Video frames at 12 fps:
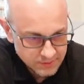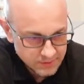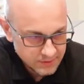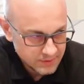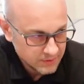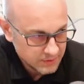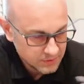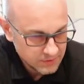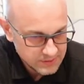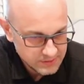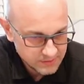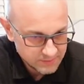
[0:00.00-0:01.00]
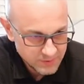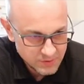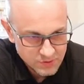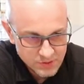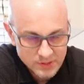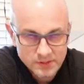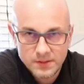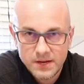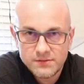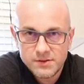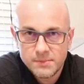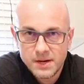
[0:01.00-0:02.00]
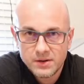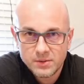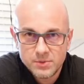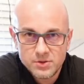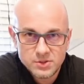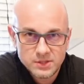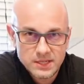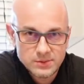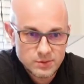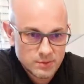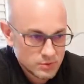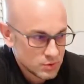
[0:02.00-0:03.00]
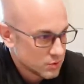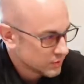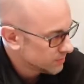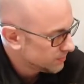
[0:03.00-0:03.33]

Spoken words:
you know, aggressive music, heavy metal music, that's what I'm talking